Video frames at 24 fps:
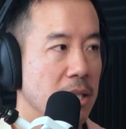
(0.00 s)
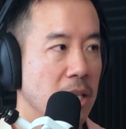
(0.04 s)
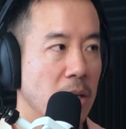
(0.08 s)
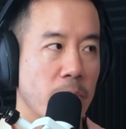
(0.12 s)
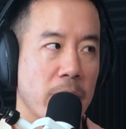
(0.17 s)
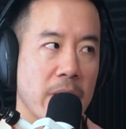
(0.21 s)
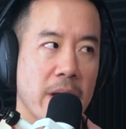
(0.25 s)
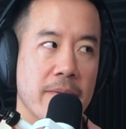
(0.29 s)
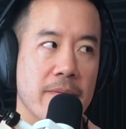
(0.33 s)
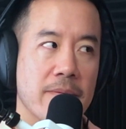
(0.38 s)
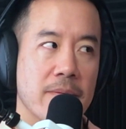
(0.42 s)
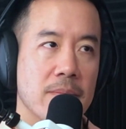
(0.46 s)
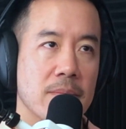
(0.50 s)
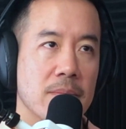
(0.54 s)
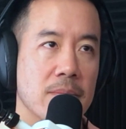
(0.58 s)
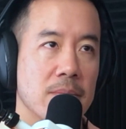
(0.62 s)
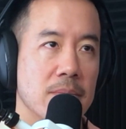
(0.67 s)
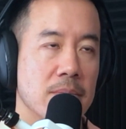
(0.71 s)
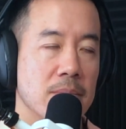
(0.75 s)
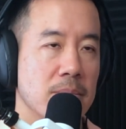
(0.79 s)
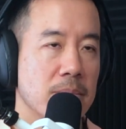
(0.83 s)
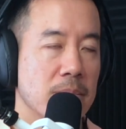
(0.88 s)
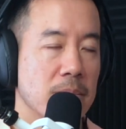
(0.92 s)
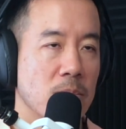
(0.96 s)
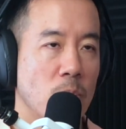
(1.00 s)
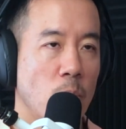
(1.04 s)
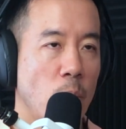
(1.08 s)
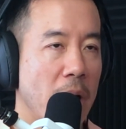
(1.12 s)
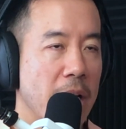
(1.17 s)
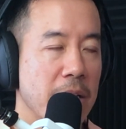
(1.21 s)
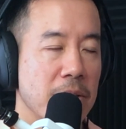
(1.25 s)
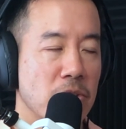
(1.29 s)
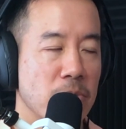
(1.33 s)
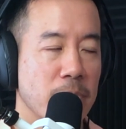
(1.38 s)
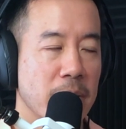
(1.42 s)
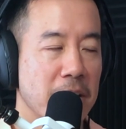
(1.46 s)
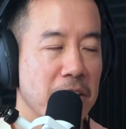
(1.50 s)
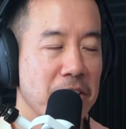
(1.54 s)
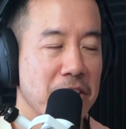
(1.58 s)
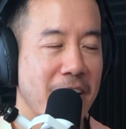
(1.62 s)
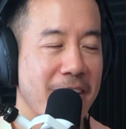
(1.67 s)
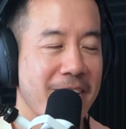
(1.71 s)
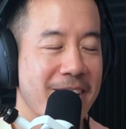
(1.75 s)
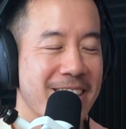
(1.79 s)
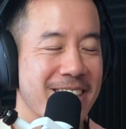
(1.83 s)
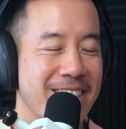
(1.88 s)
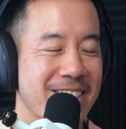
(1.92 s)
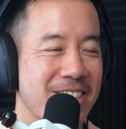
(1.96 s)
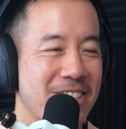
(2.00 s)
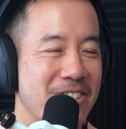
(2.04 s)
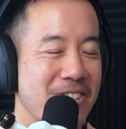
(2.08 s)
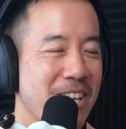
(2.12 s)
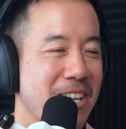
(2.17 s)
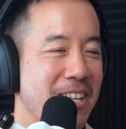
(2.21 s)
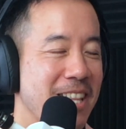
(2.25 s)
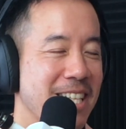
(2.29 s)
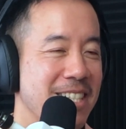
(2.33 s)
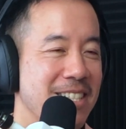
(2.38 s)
we have way too many charities in Australia.